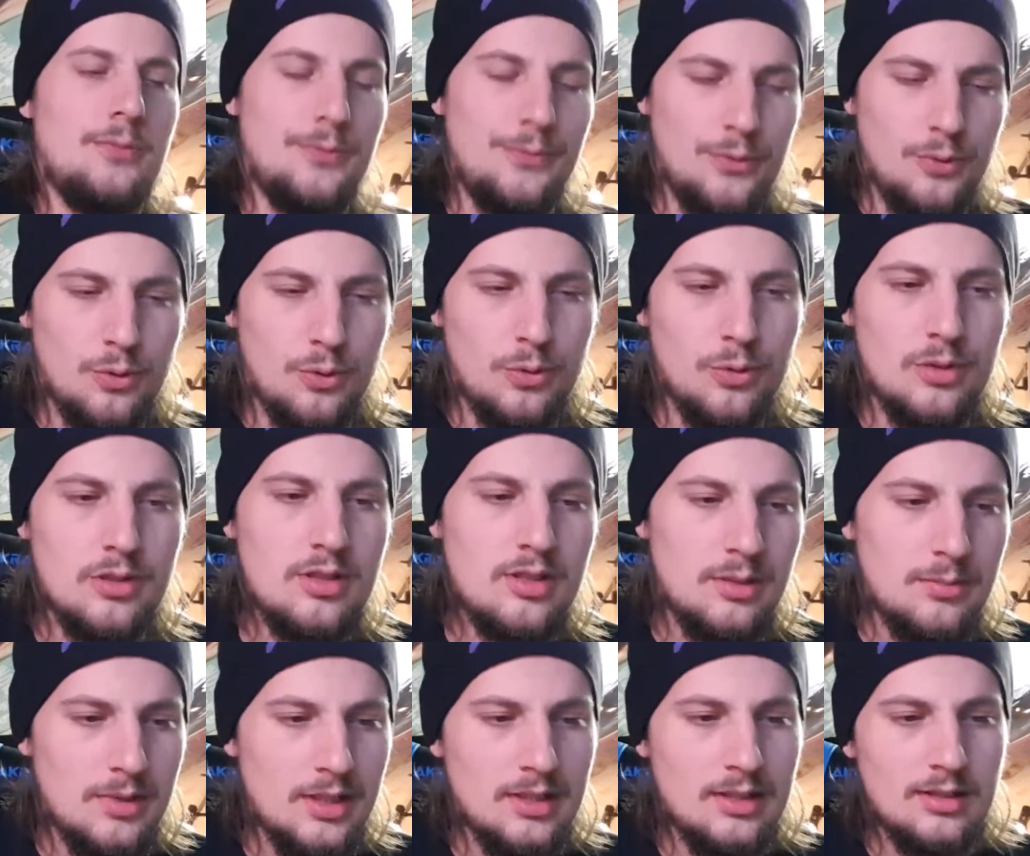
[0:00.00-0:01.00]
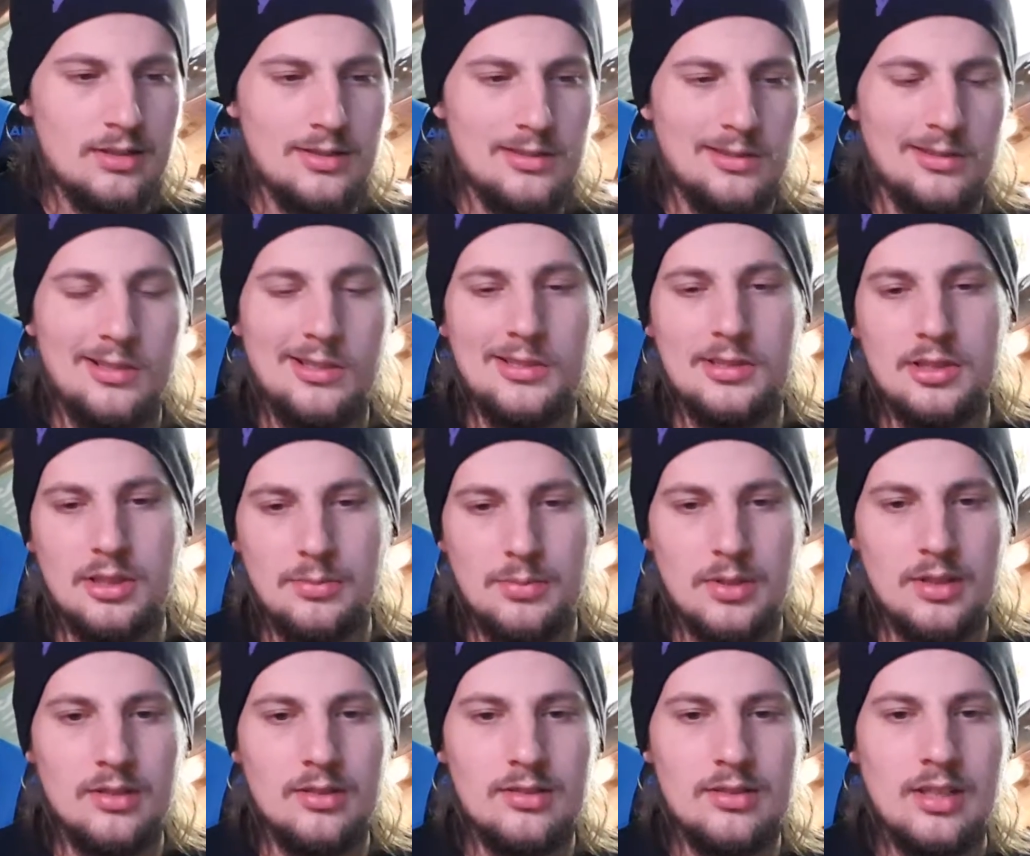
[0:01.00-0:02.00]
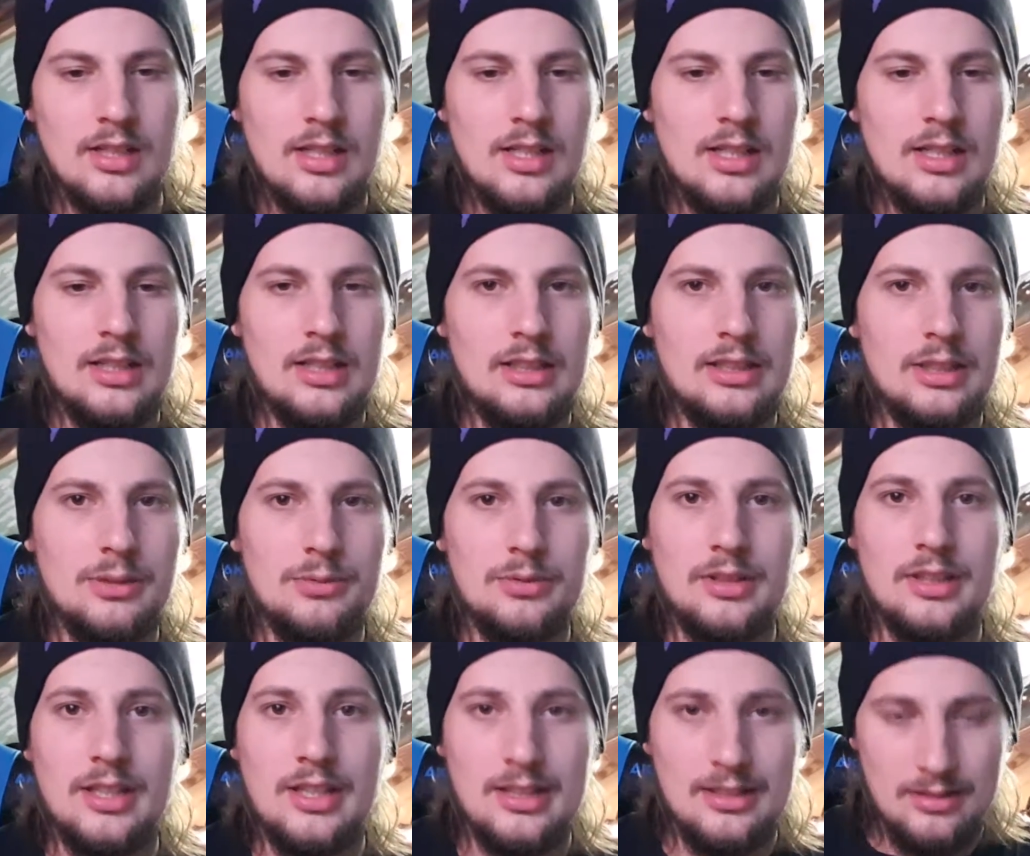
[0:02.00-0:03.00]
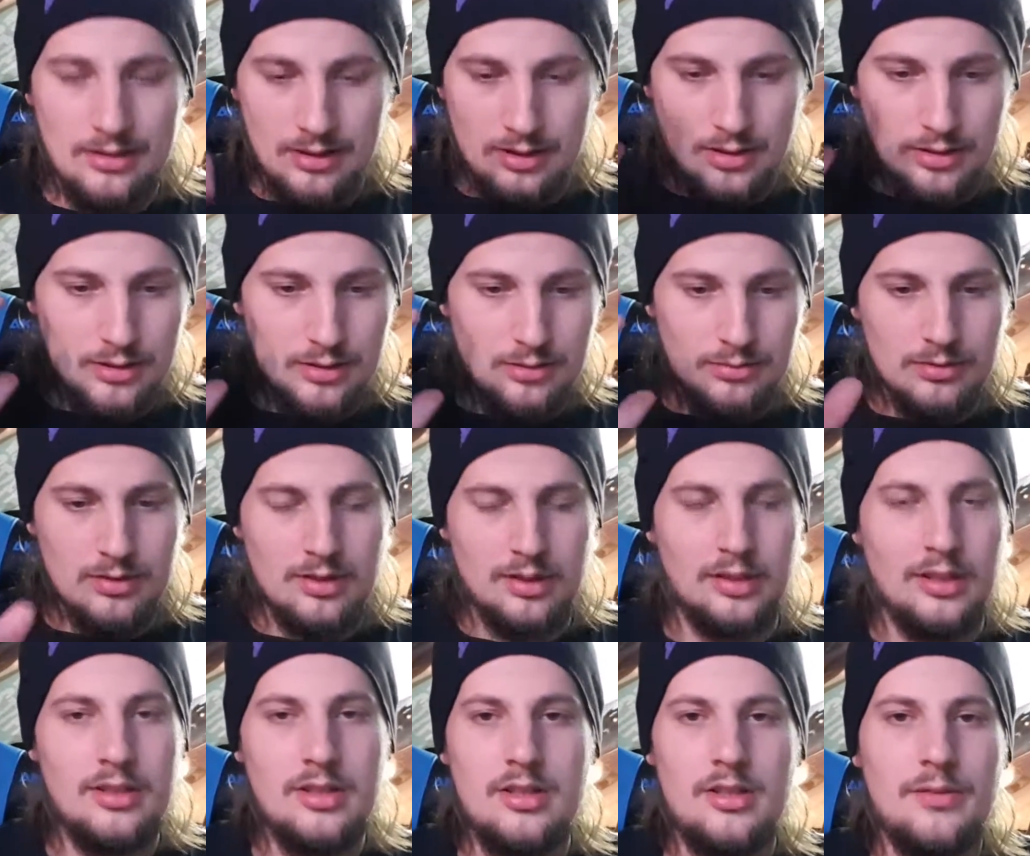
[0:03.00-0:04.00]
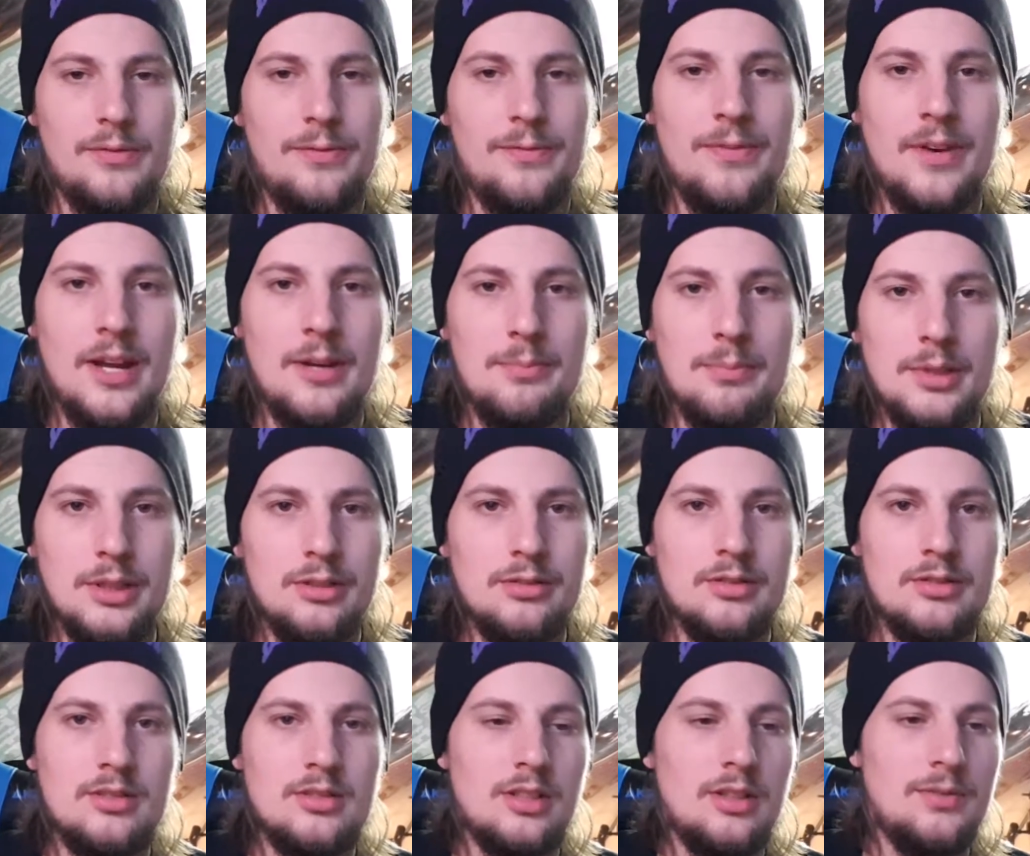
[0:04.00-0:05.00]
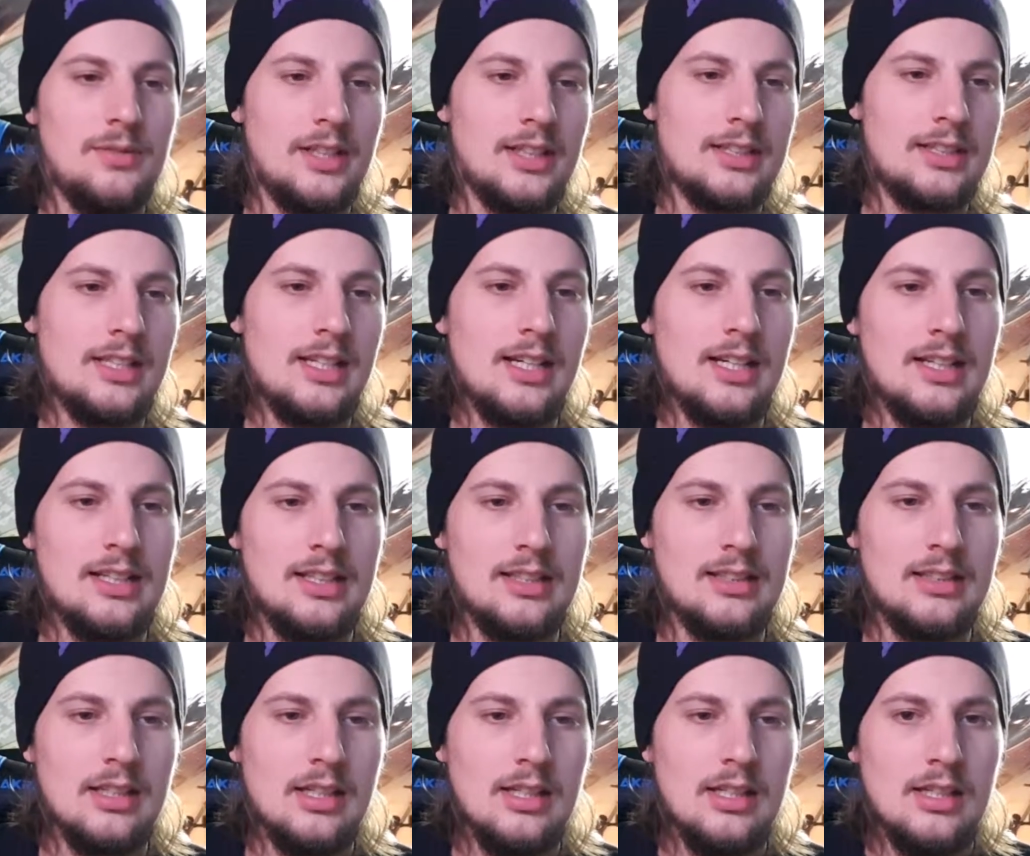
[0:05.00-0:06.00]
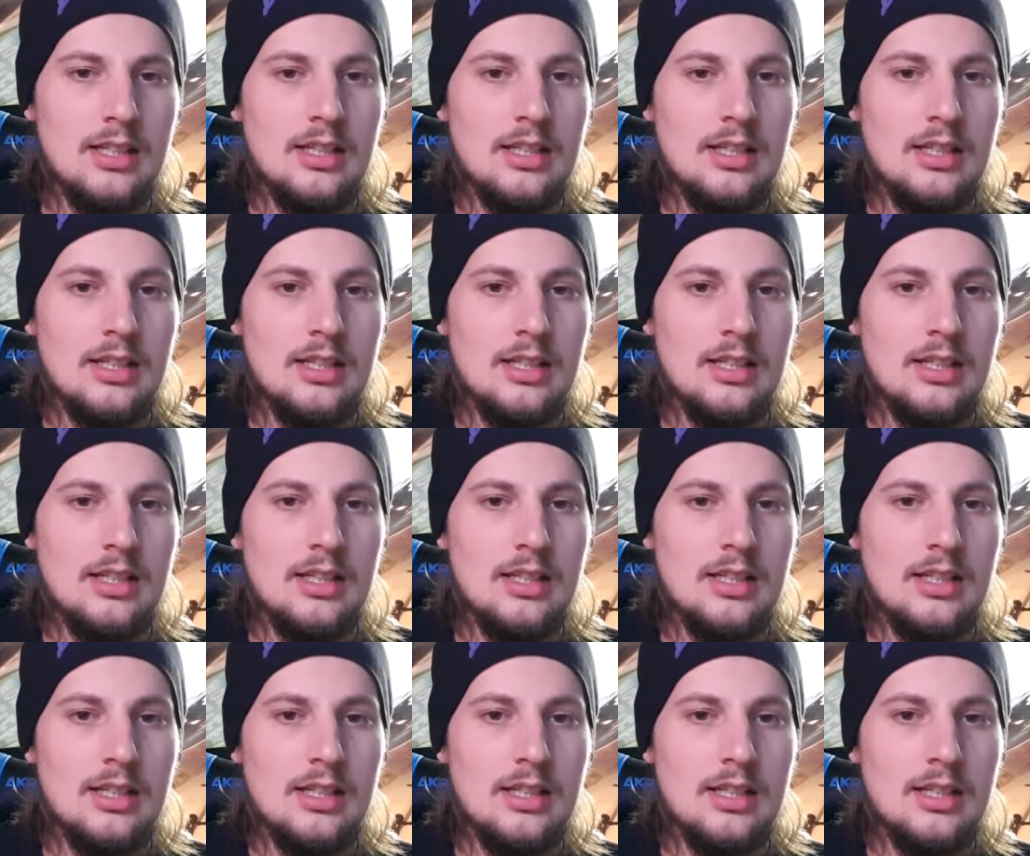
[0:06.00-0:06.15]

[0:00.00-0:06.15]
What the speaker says: Of course, I mean, it's logic, because they would get, you know, tons of fan mail and stuff like that, and